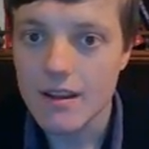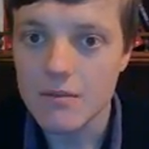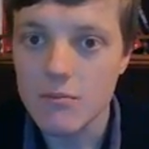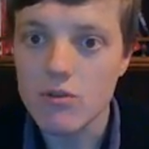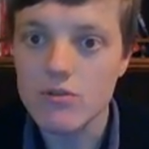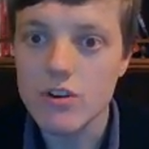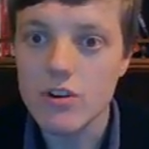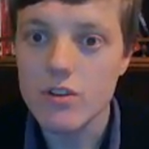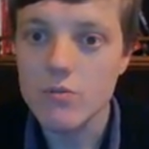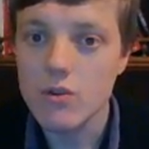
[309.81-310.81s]
model
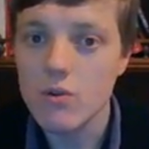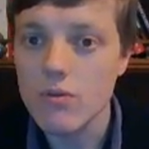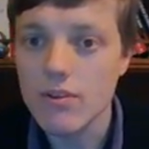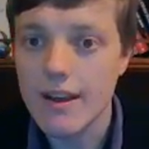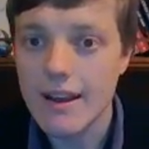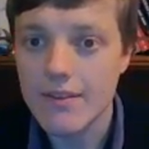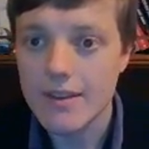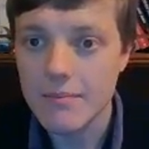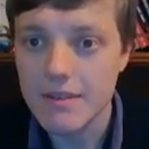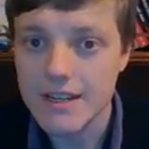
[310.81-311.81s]
chosen would also have
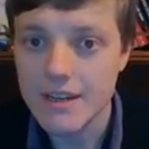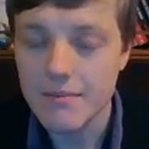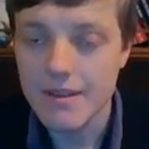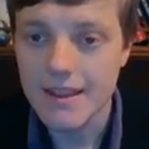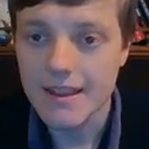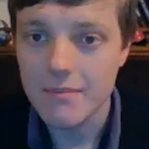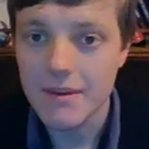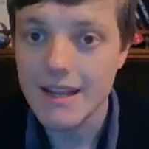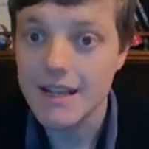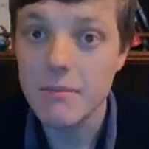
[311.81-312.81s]
some legitimacy as
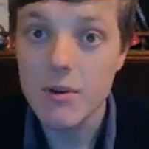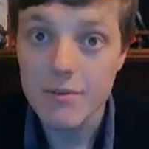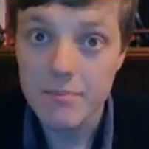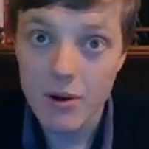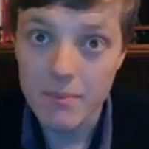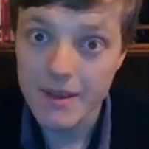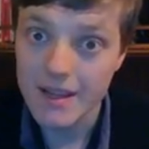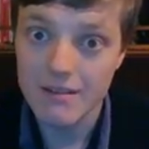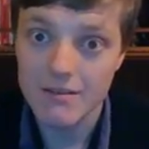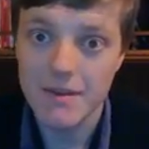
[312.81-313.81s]
being the most
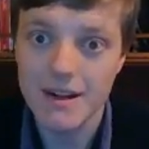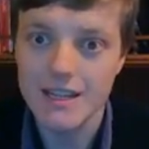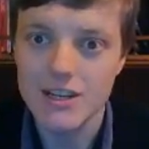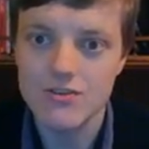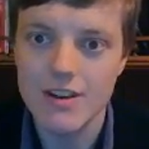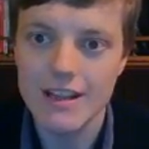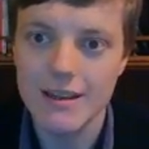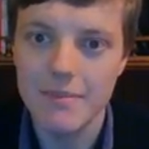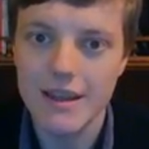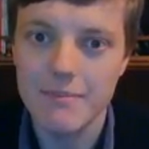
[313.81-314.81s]
popular among the
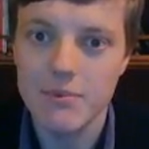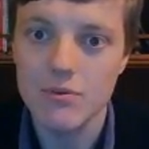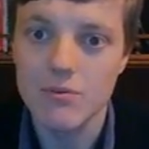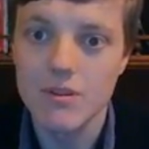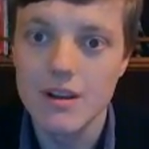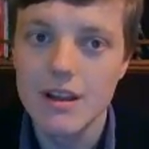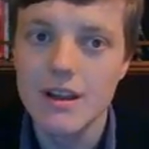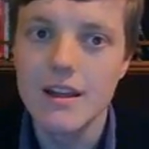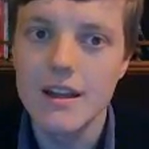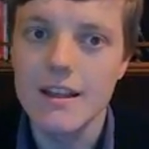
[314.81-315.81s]
Australian people,
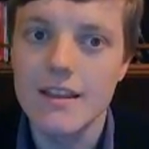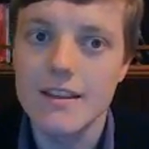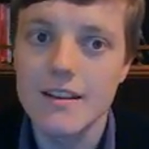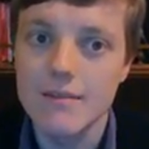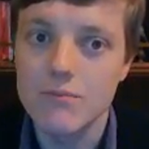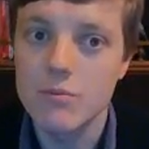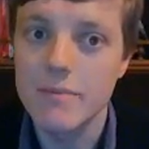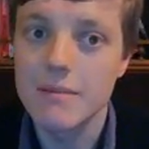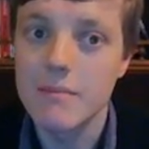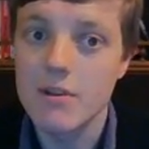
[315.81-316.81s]
as it would
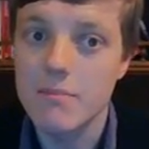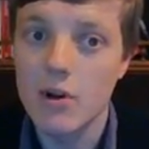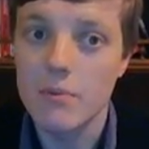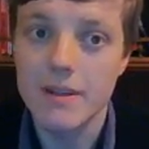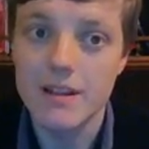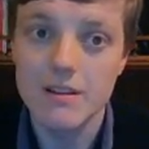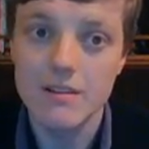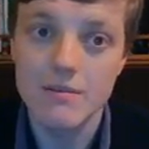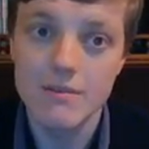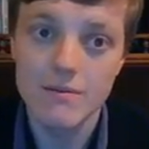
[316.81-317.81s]
be the most
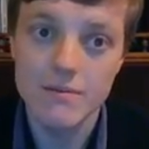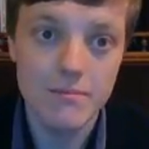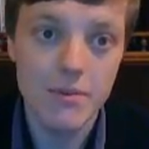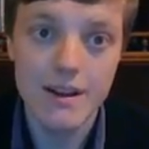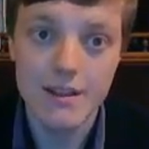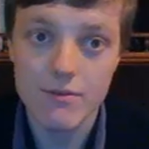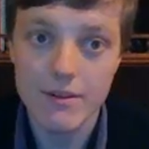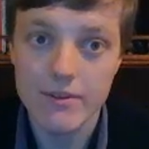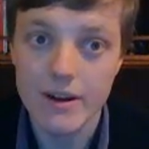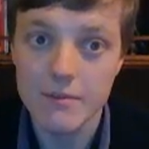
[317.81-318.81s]
popular by this
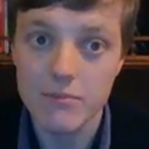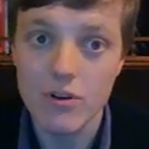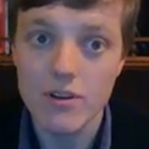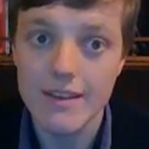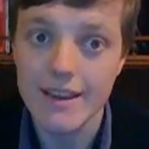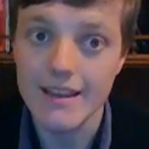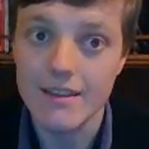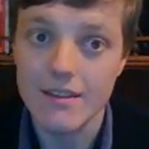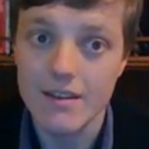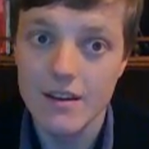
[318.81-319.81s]
referendum
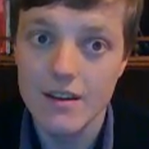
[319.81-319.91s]
process.